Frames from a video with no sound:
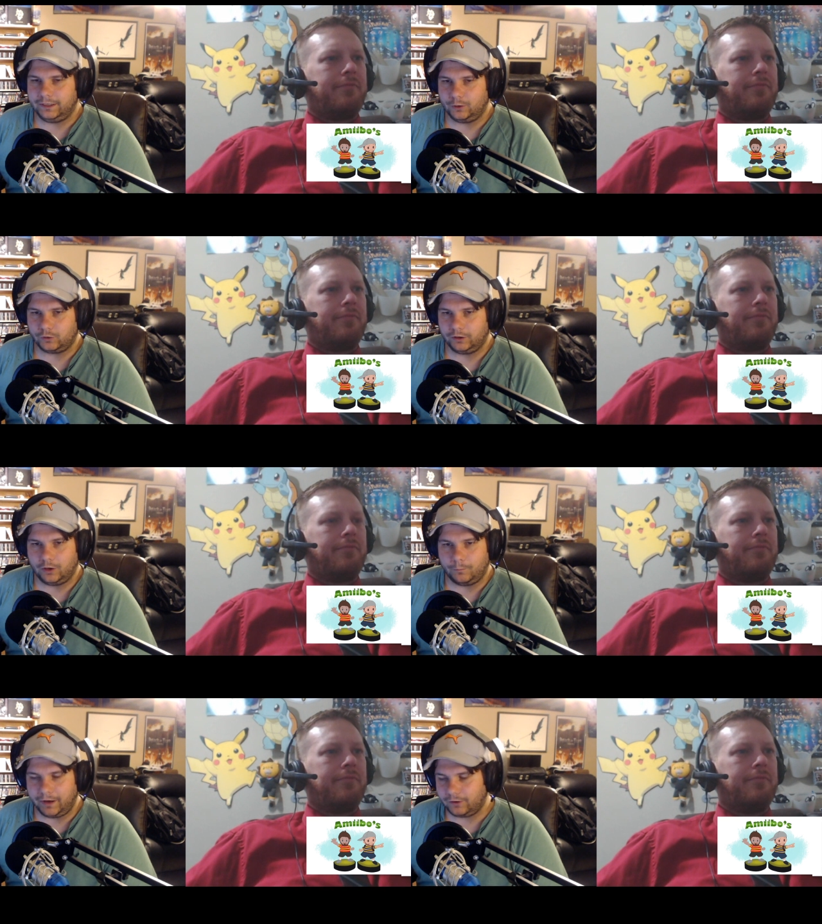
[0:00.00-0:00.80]
Speaker 1: Nintendo's going to
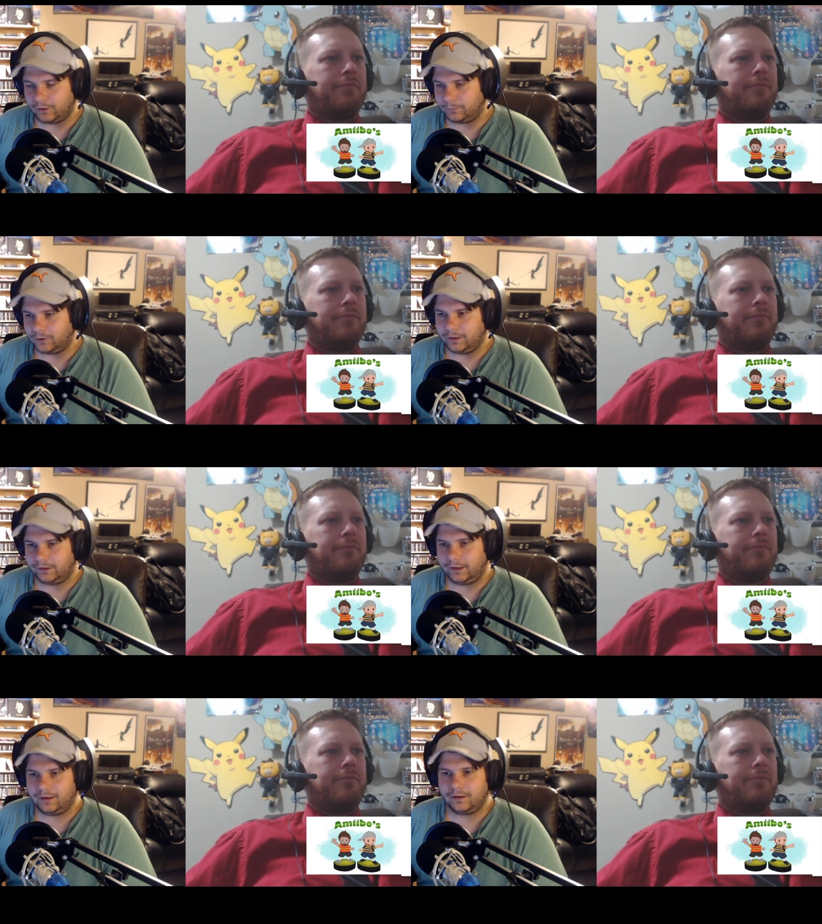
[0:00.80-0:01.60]
go bankrupt or
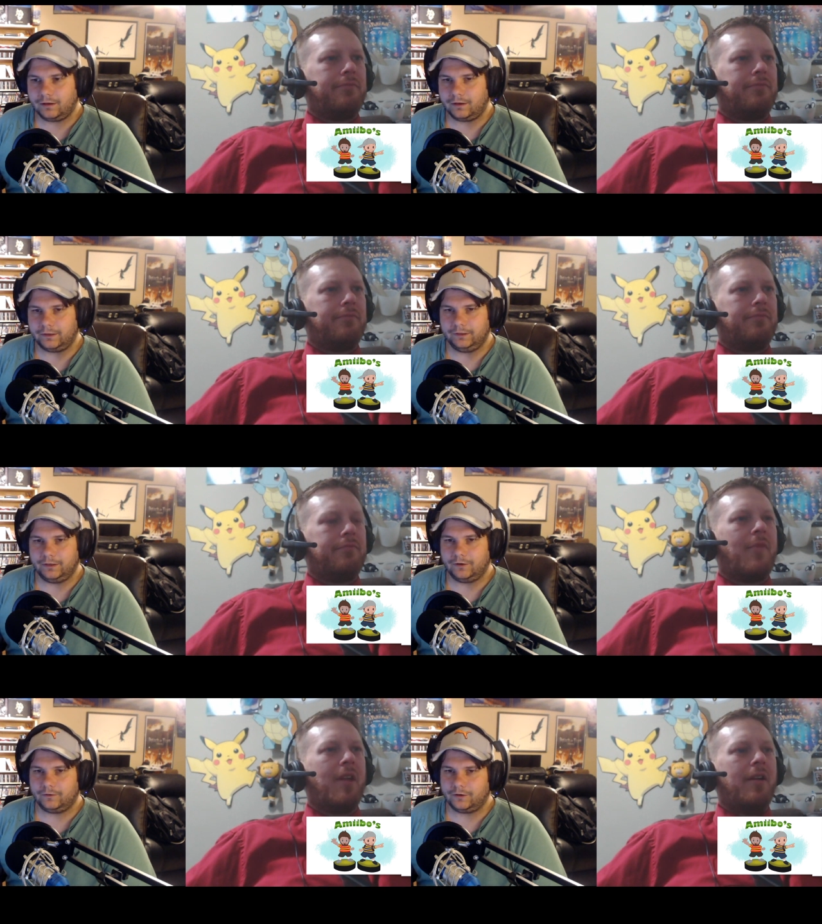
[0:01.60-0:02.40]
anything. I think
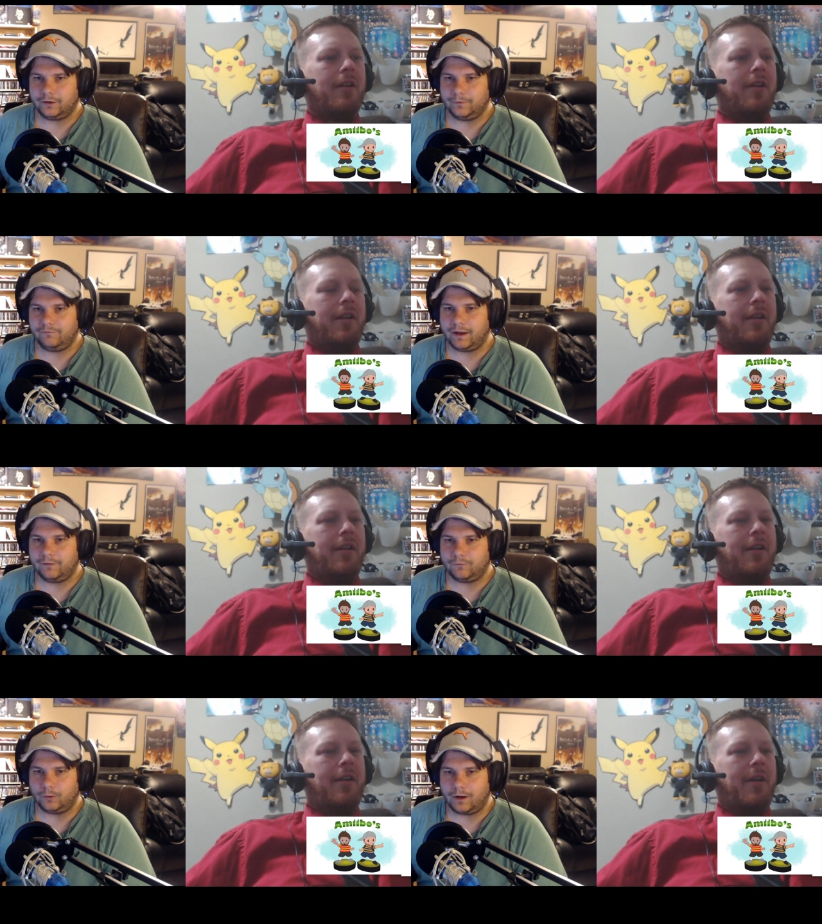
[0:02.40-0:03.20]
they're yeah. I
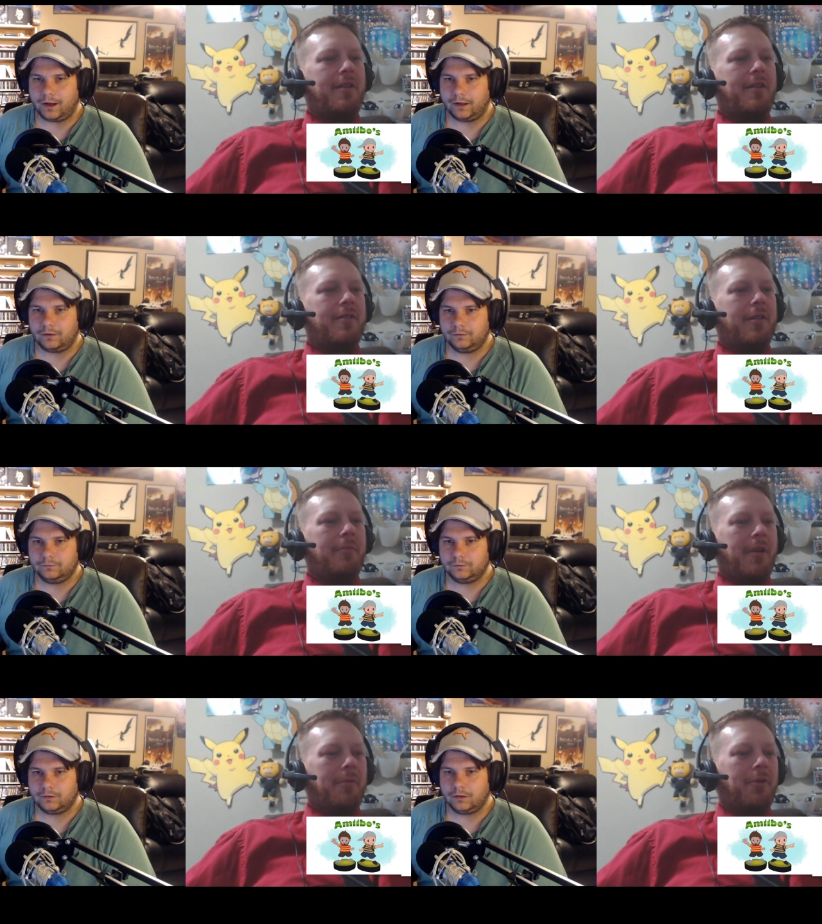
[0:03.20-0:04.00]
imagine
Speaker 2: the Amiibos
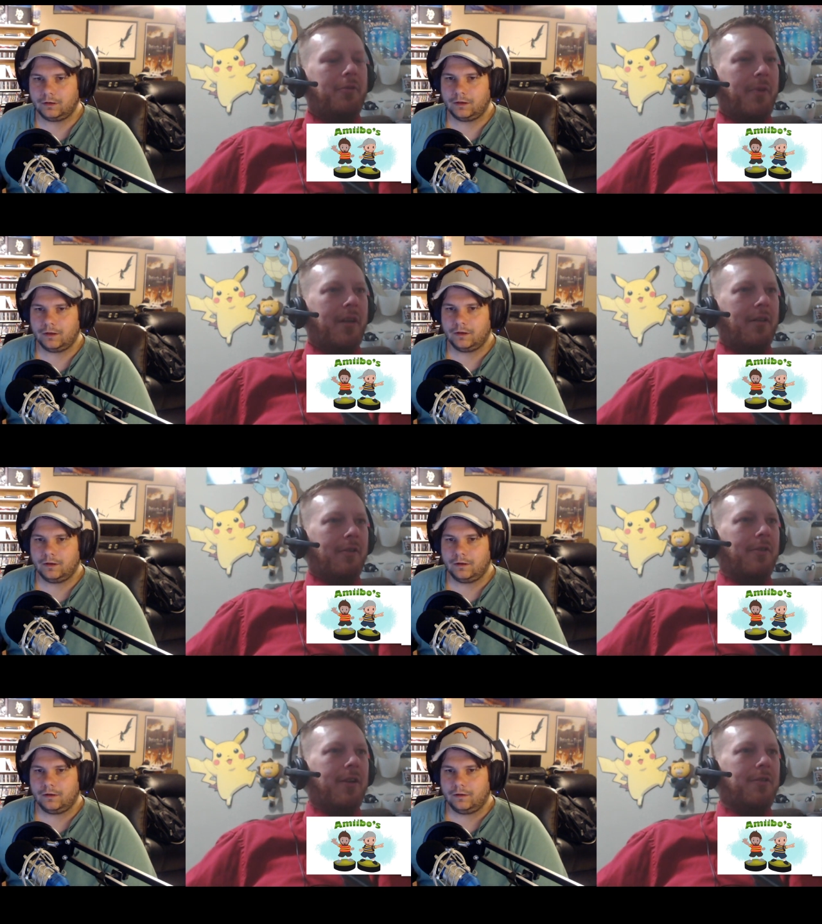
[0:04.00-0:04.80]
made it a little easier
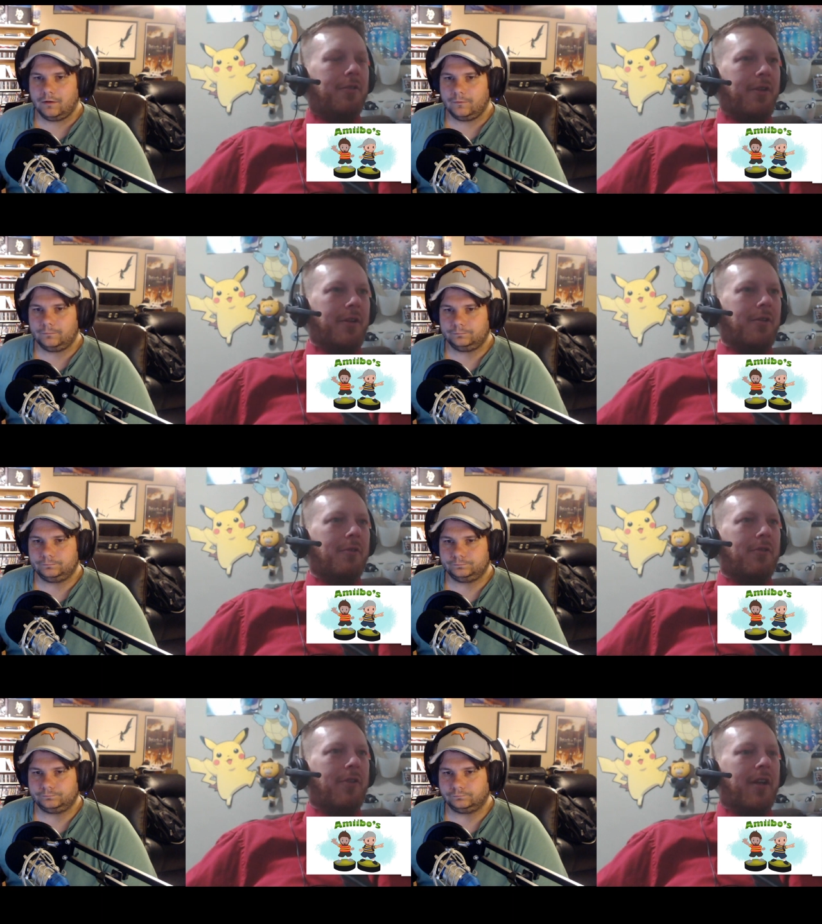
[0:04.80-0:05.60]
to deal with
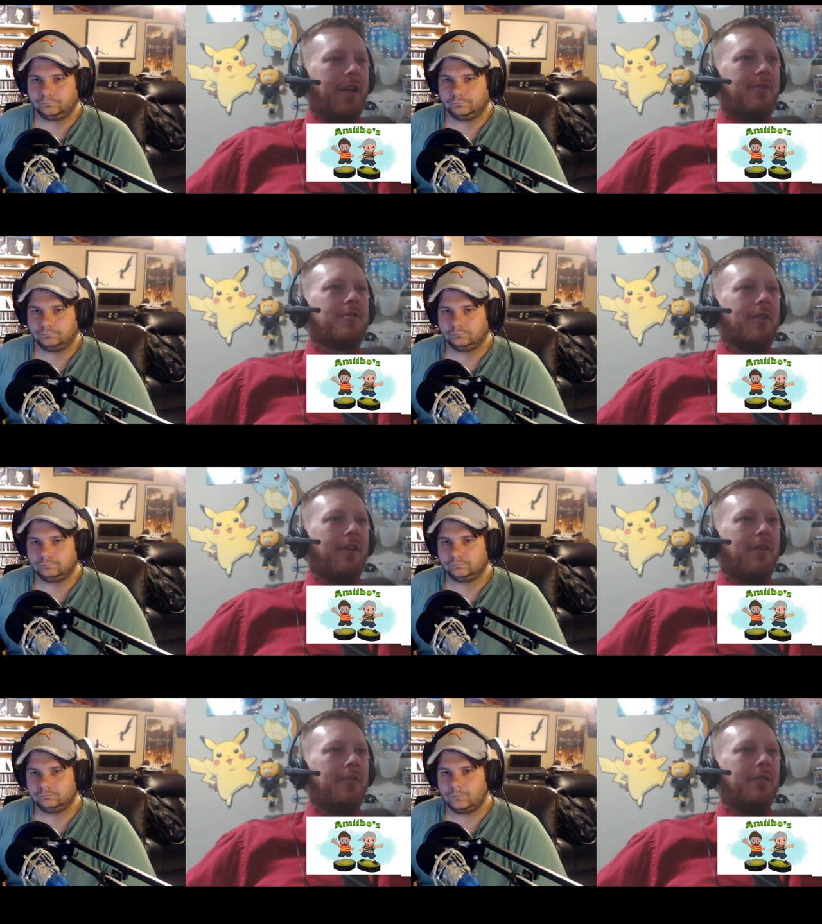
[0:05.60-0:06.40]
financially though.
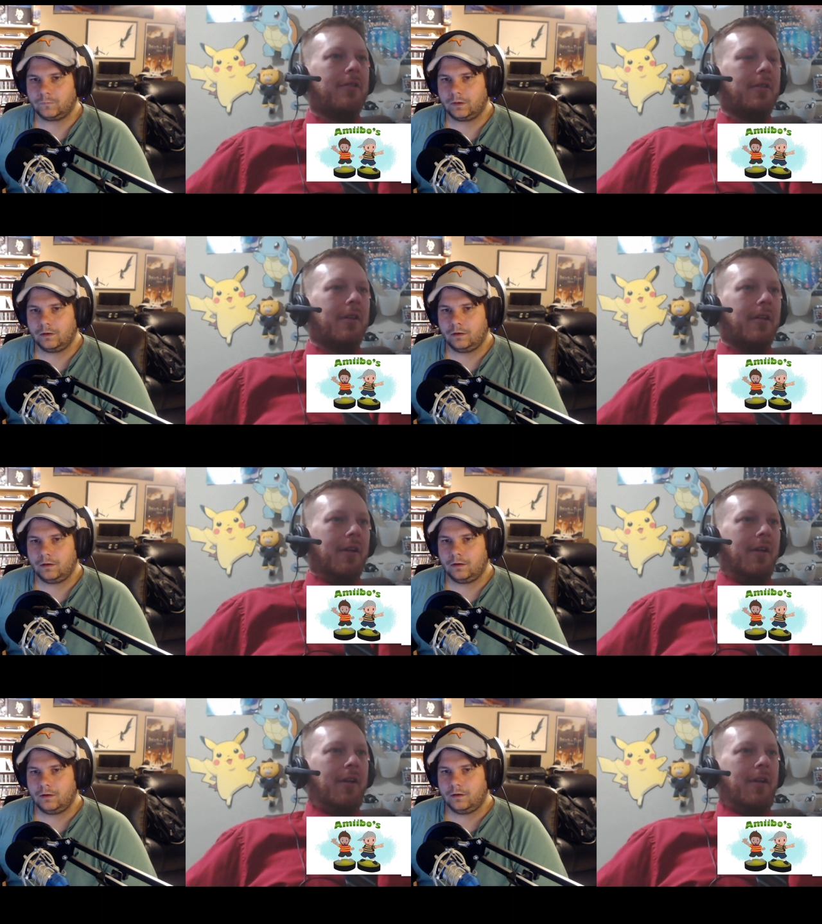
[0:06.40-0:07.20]

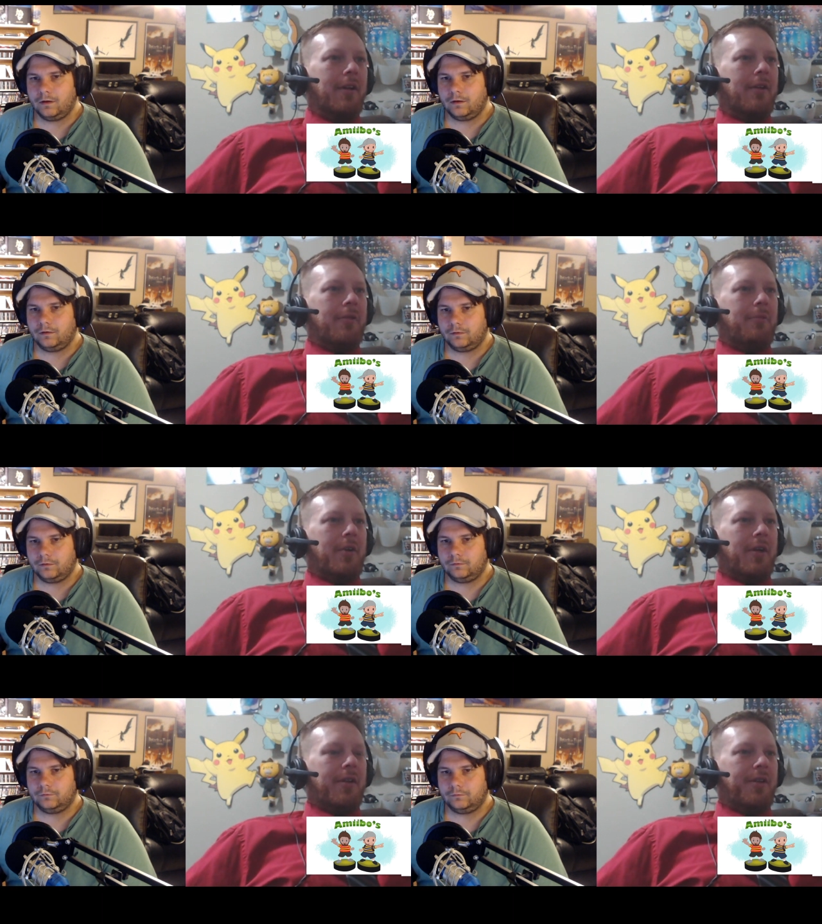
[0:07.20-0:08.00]
But
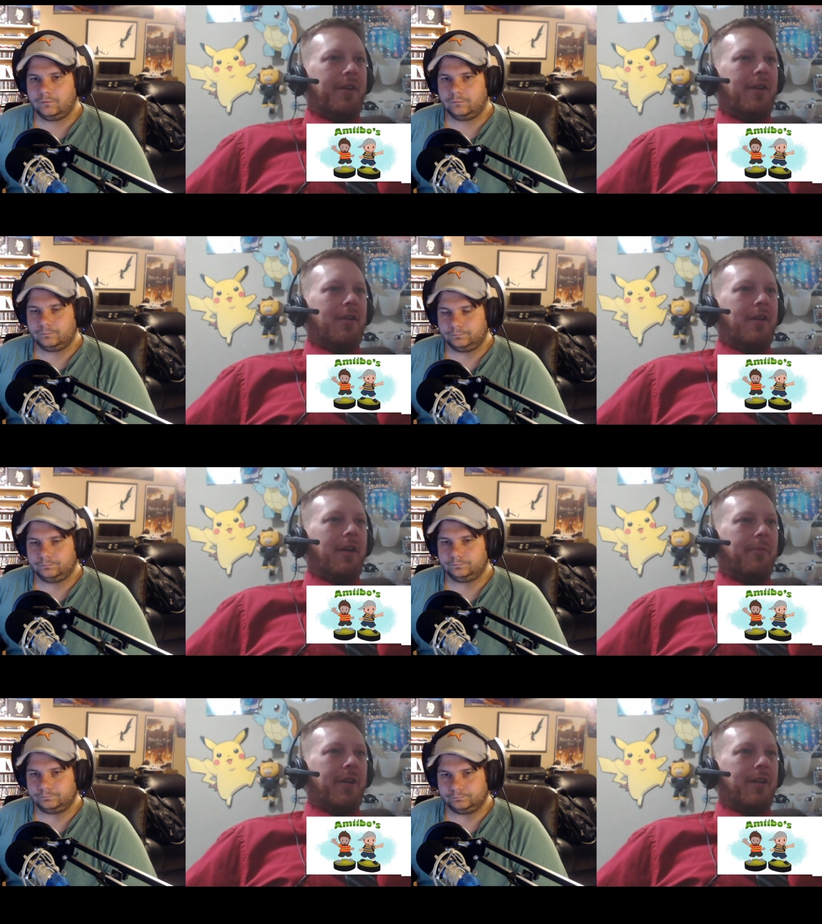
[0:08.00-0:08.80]
still, I
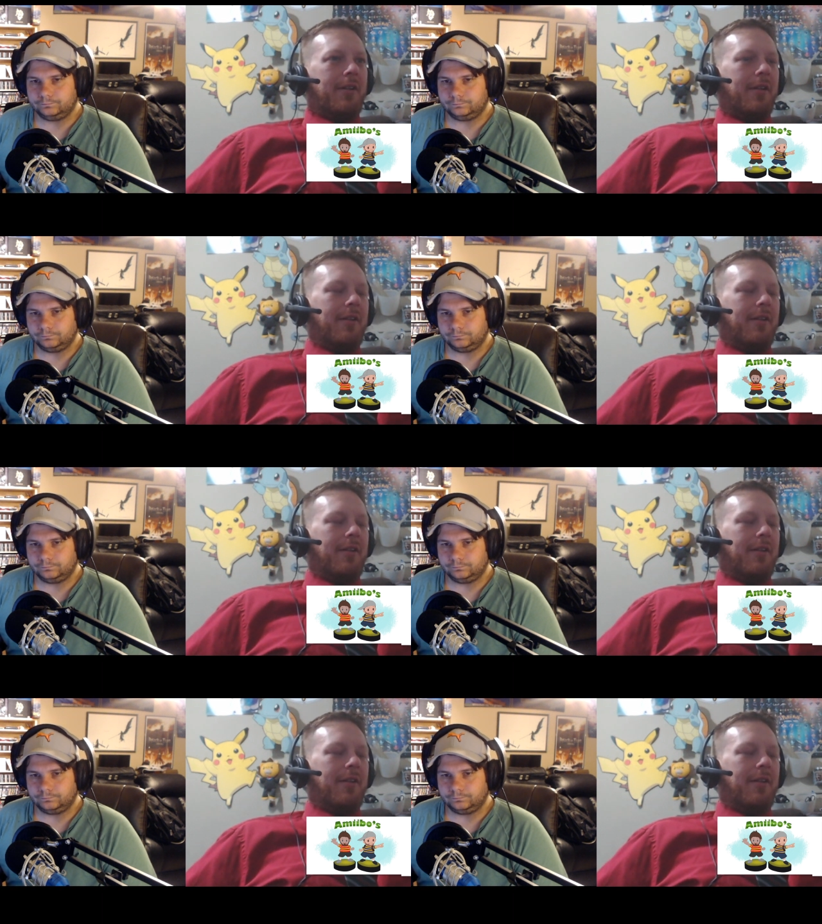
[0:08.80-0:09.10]
mean, they are